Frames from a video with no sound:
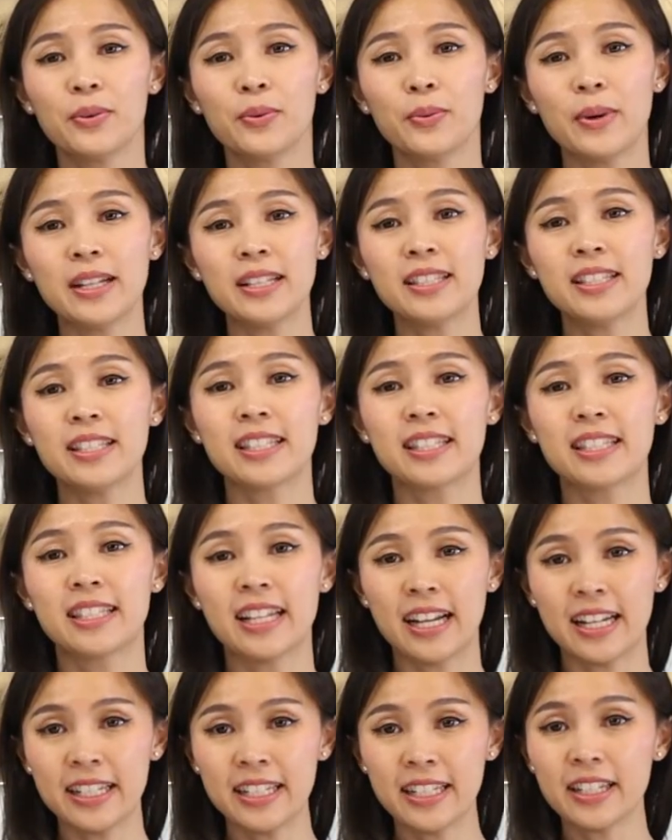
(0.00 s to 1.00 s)
Once it's
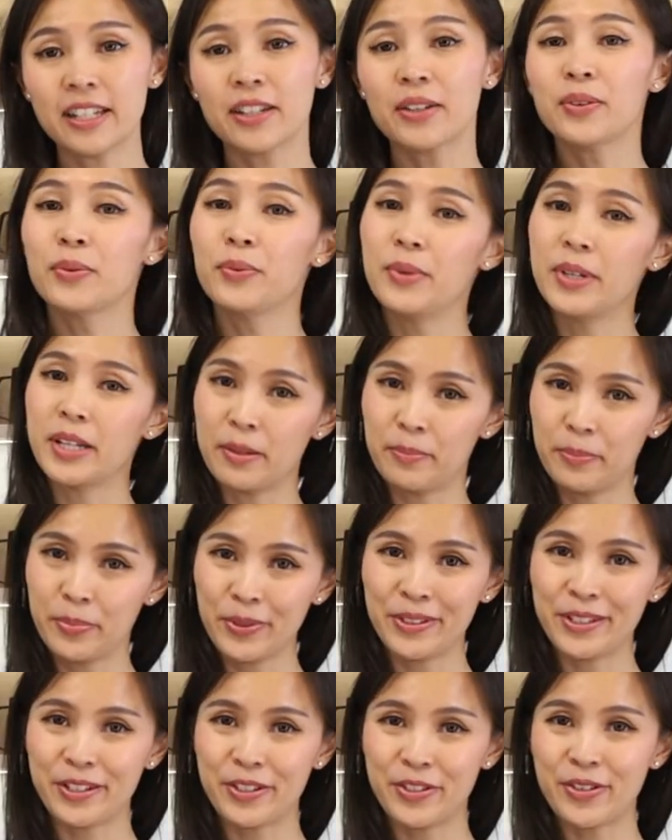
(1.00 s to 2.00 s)
done, we can
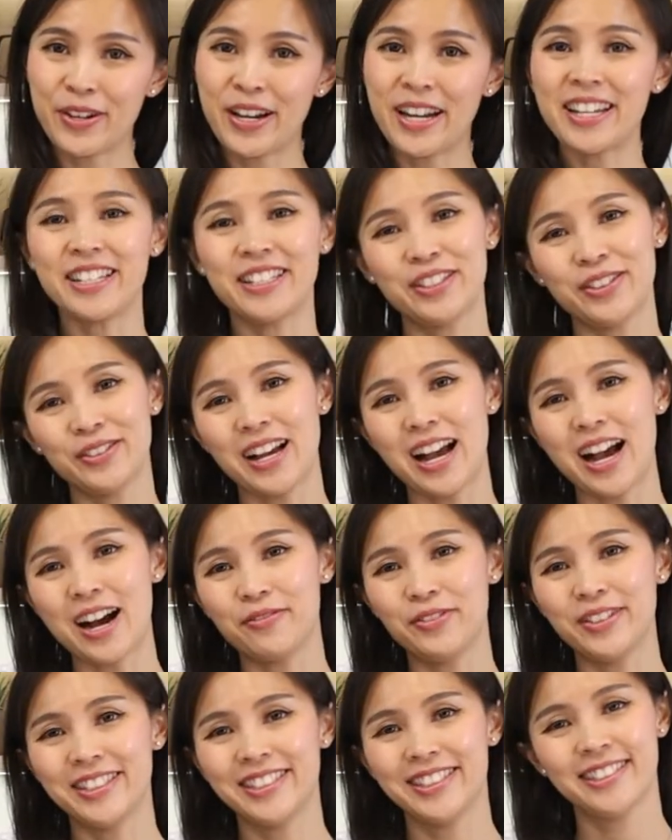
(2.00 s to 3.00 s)
put the tray into the
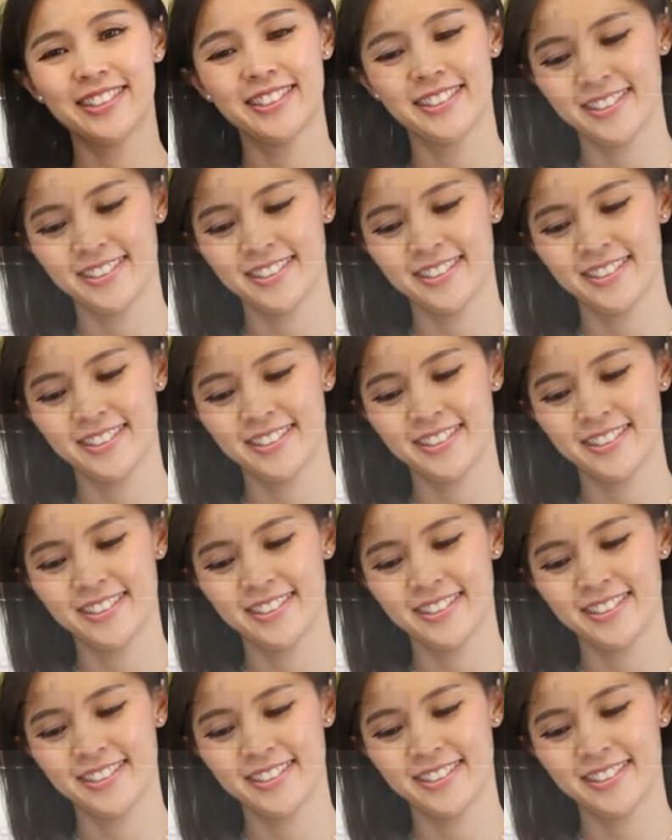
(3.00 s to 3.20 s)
oven.